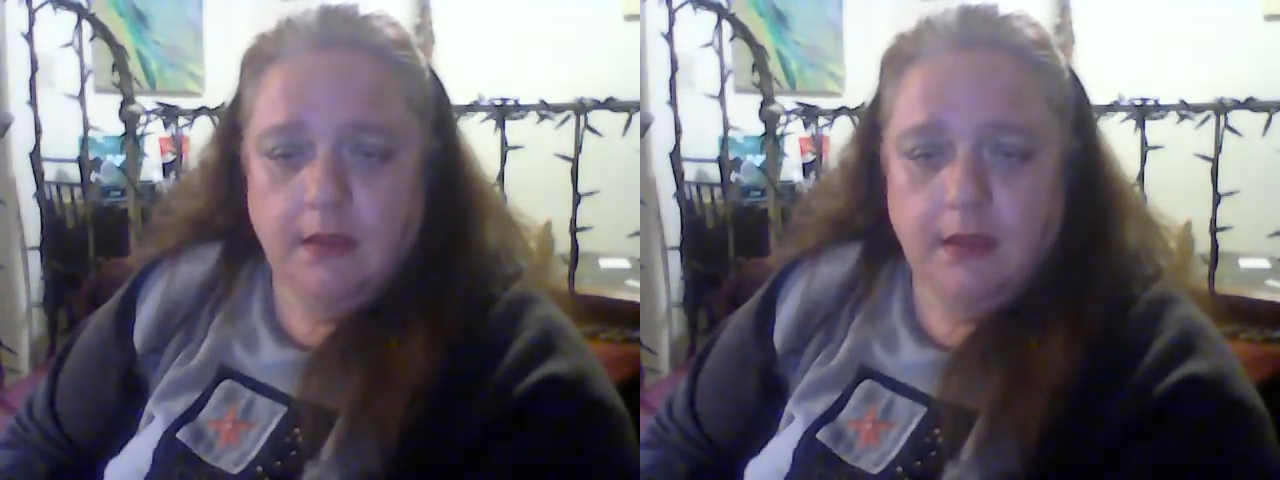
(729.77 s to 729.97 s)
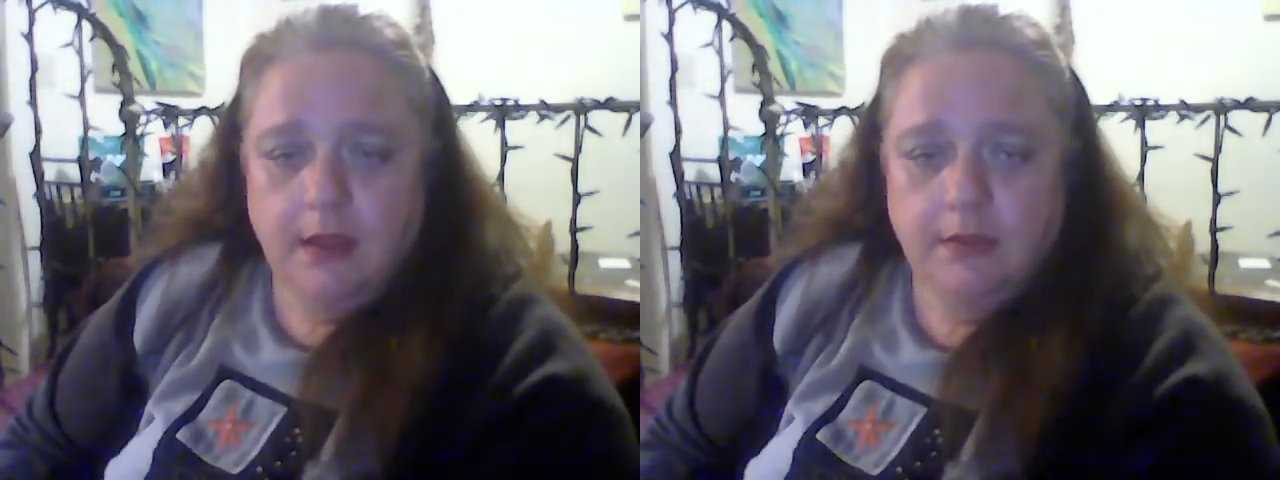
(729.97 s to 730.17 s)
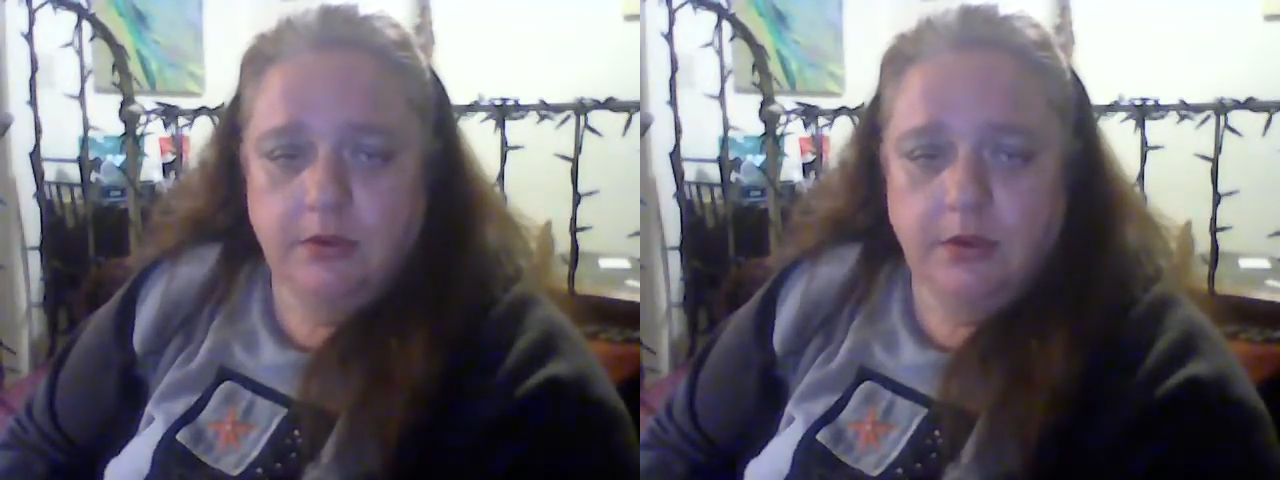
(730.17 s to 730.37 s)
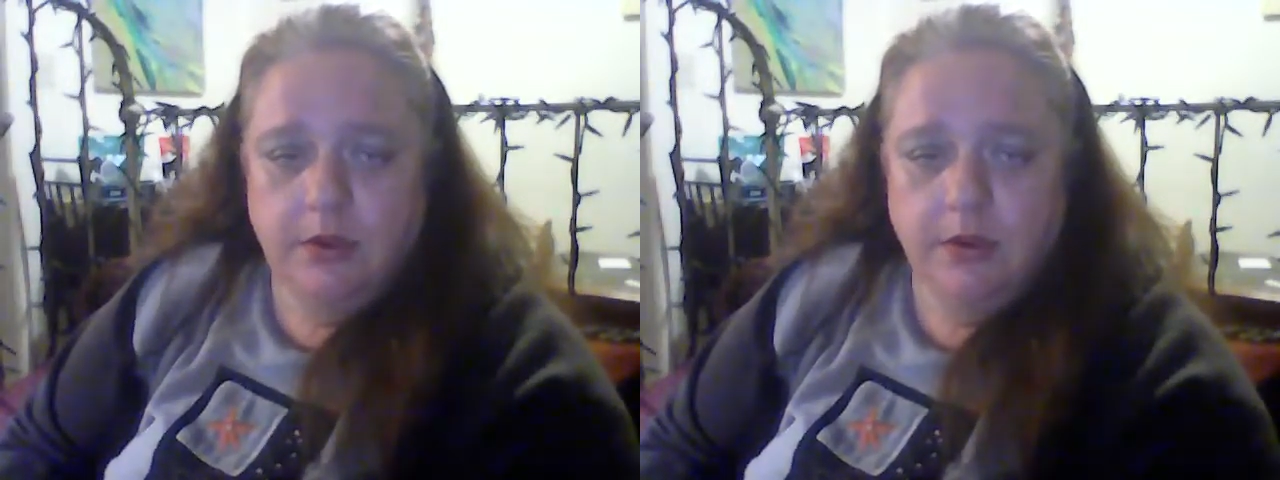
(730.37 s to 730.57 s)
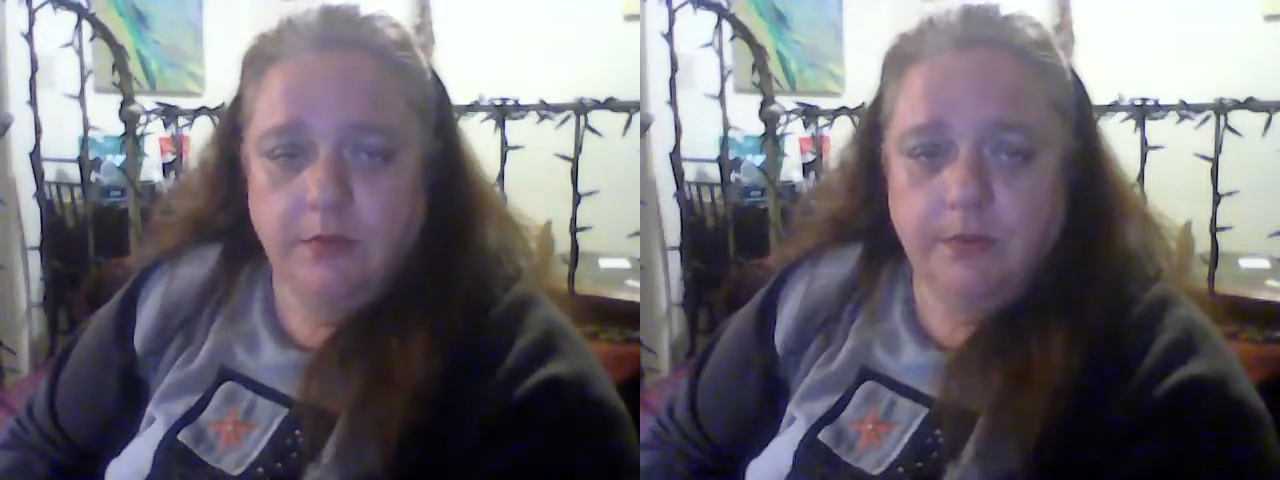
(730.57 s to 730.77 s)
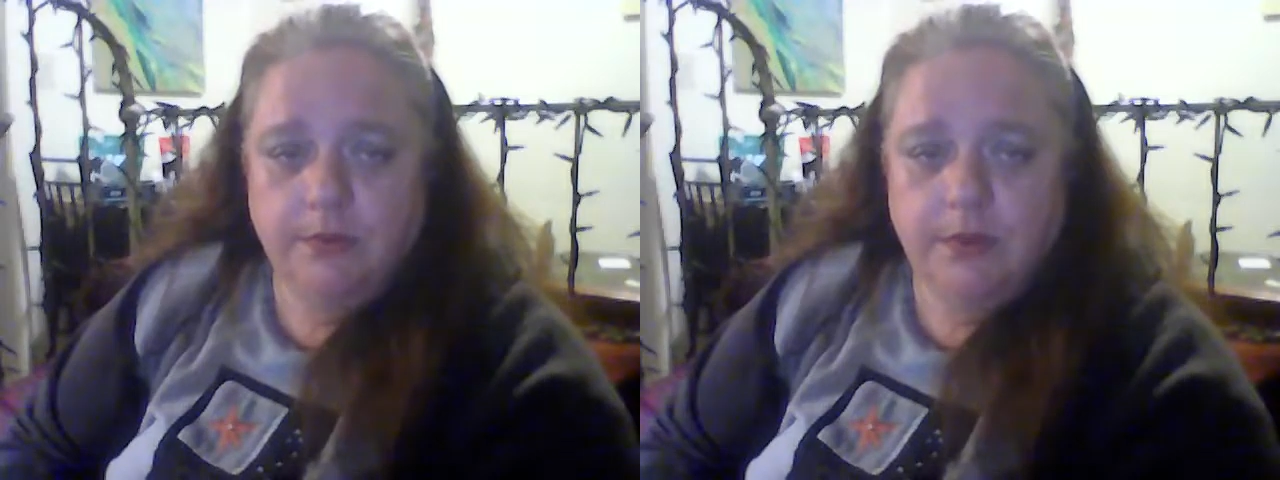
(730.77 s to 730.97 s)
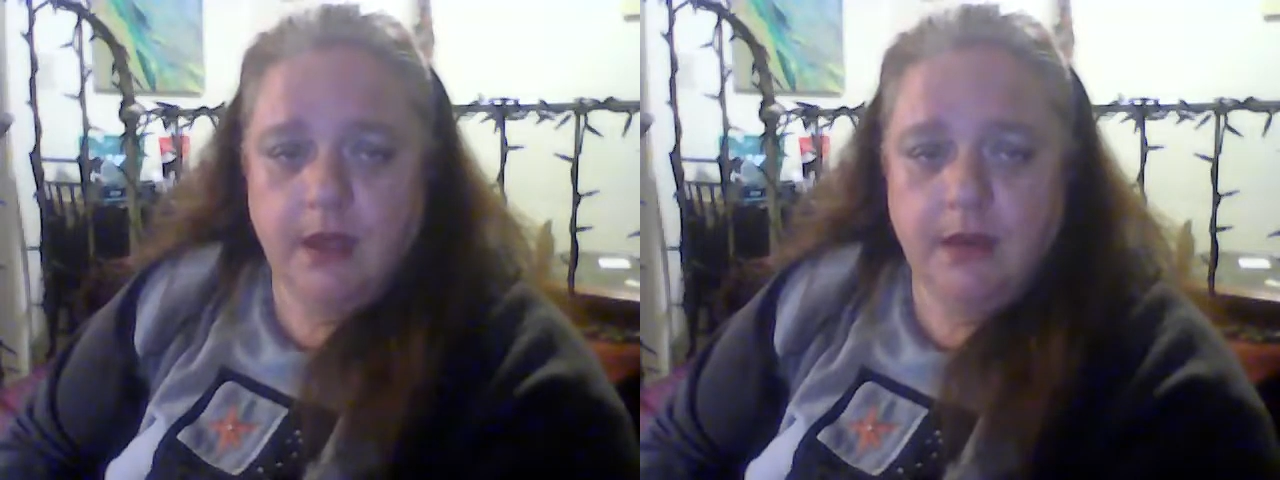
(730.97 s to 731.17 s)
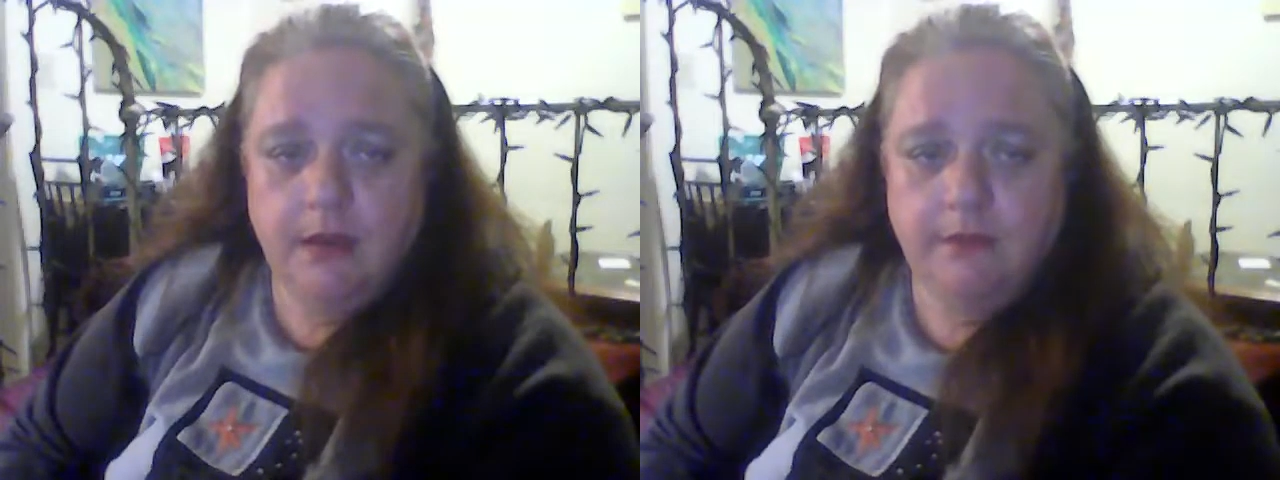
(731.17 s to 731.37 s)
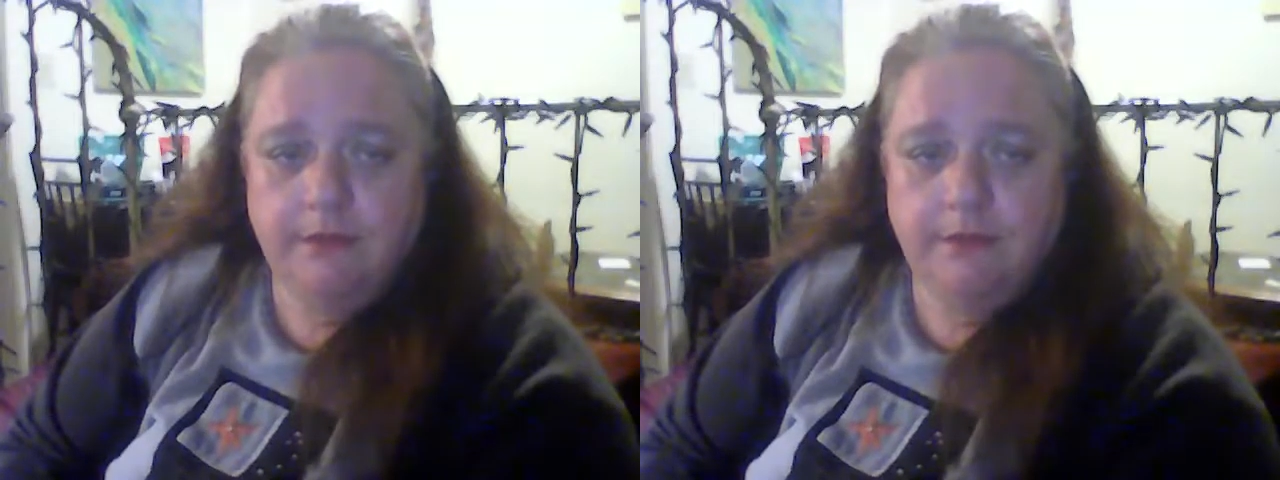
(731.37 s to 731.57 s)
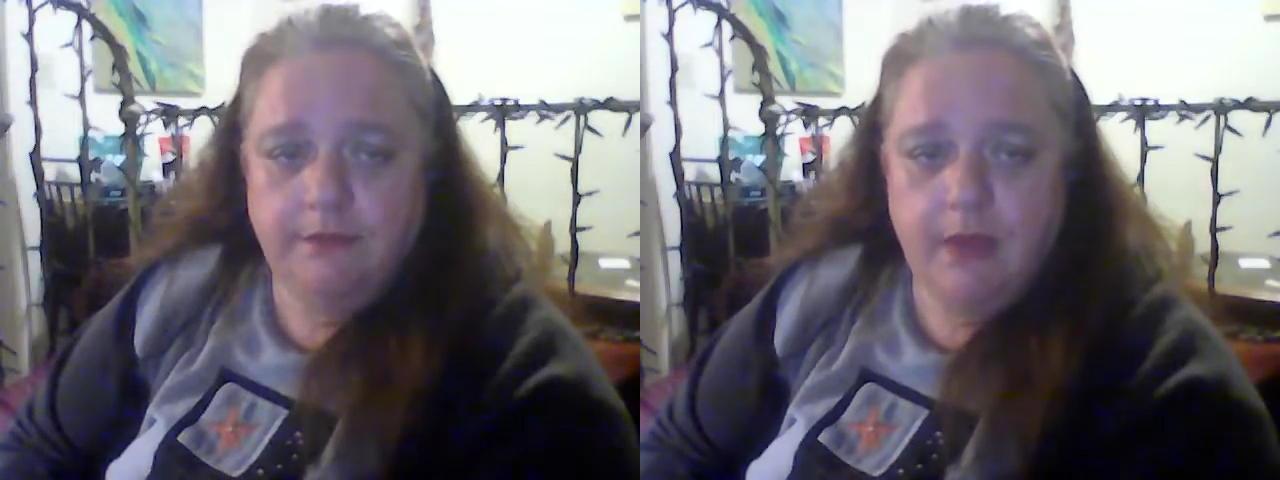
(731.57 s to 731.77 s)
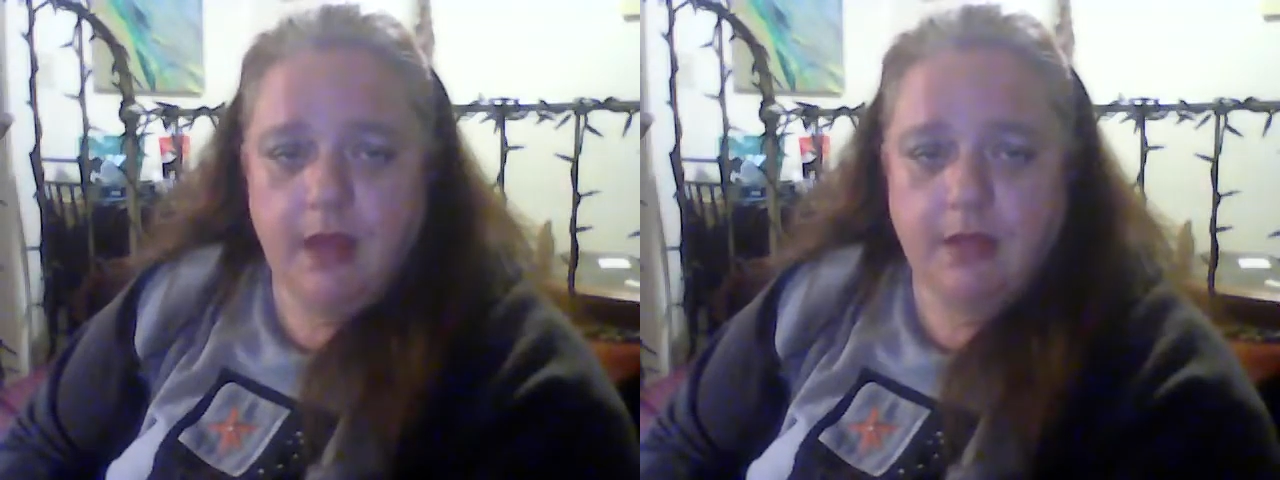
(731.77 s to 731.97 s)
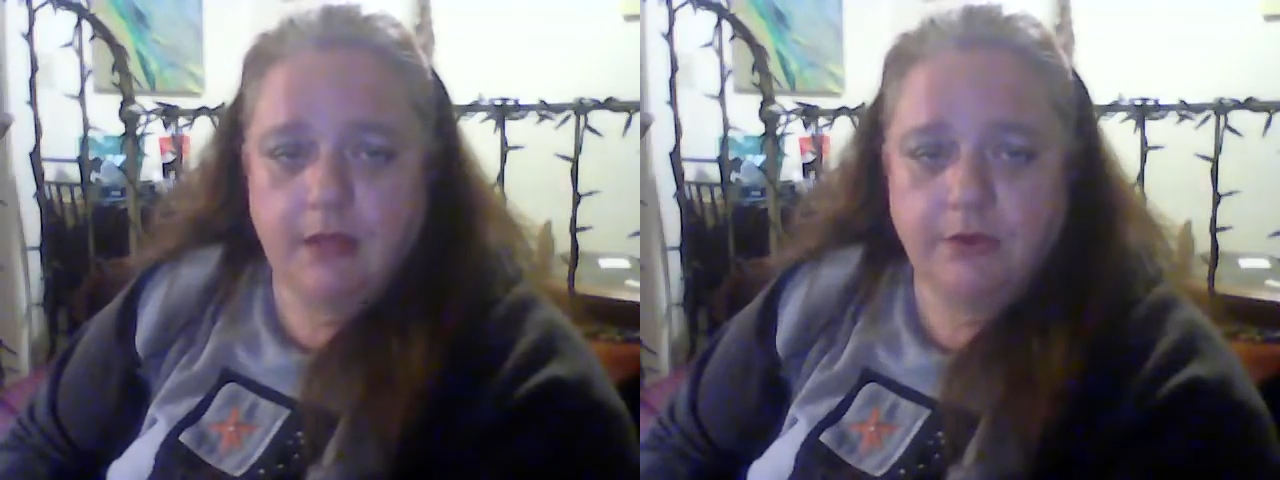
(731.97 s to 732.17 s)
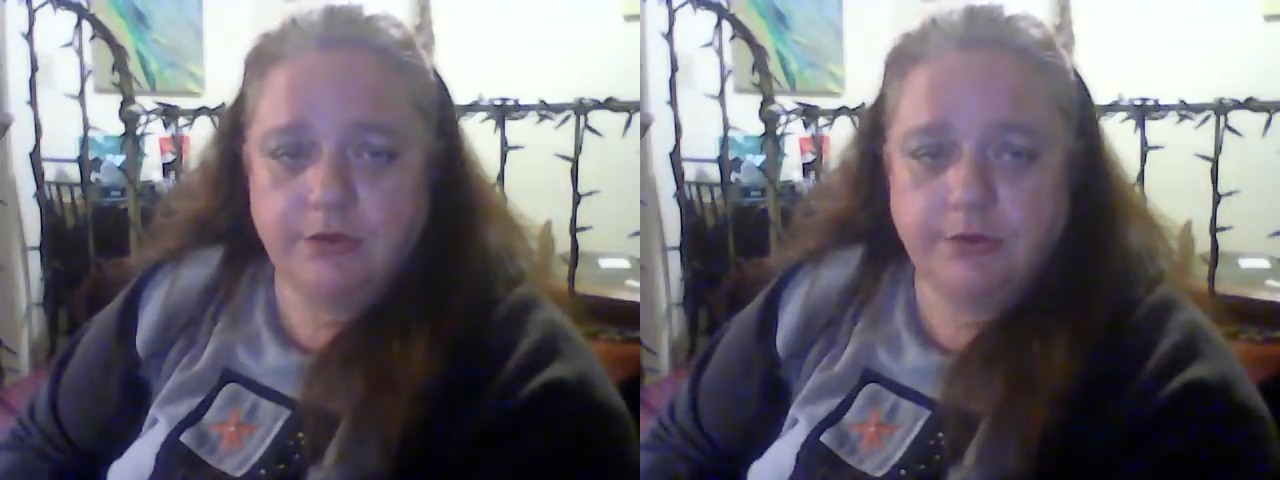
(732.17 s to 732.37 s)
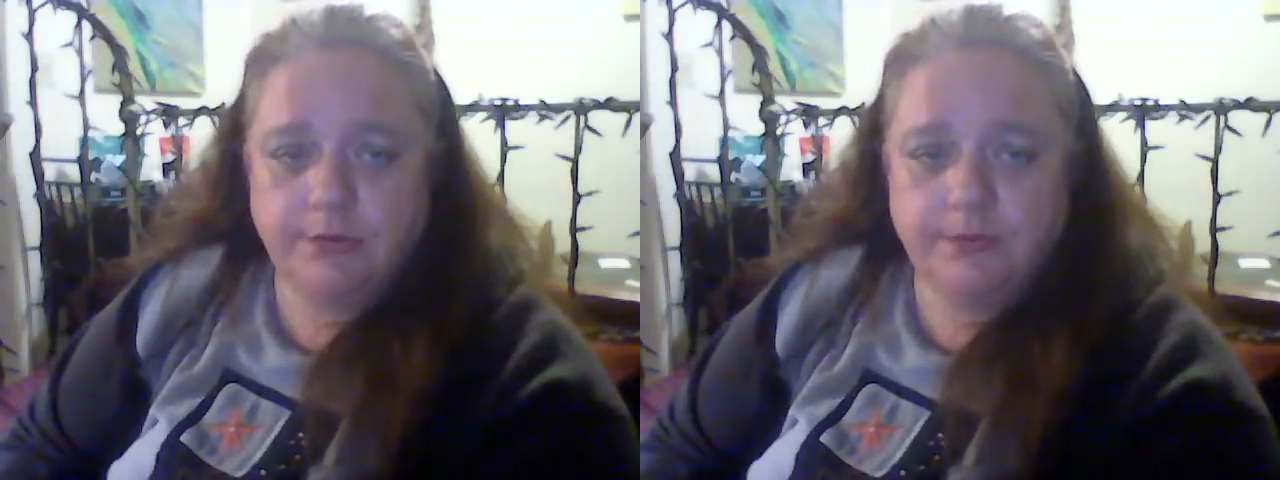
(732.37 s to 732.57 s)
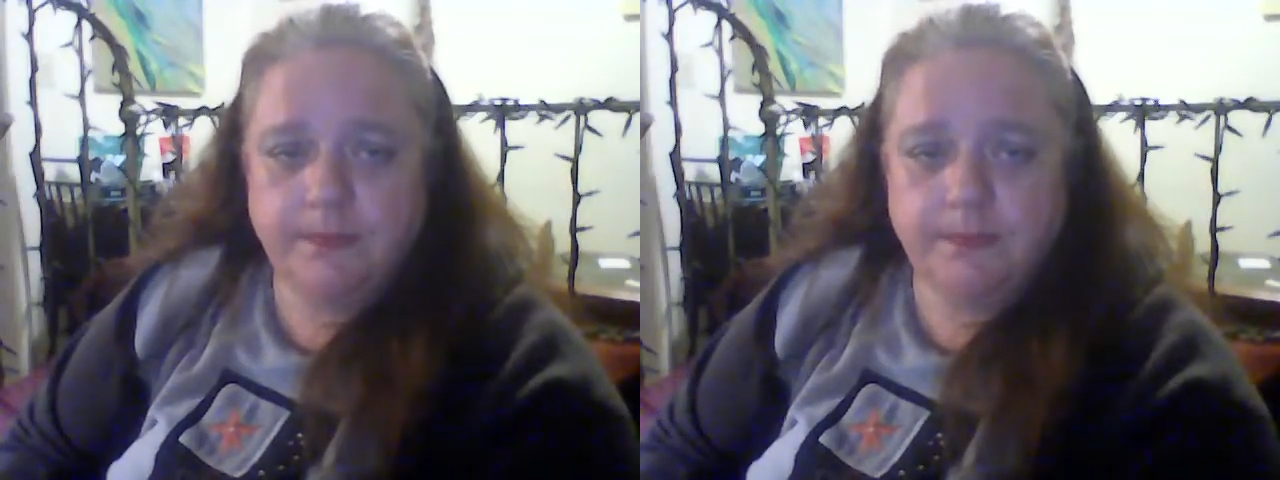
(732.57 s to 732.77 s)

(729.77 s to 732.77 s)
The next year was kind of hellish.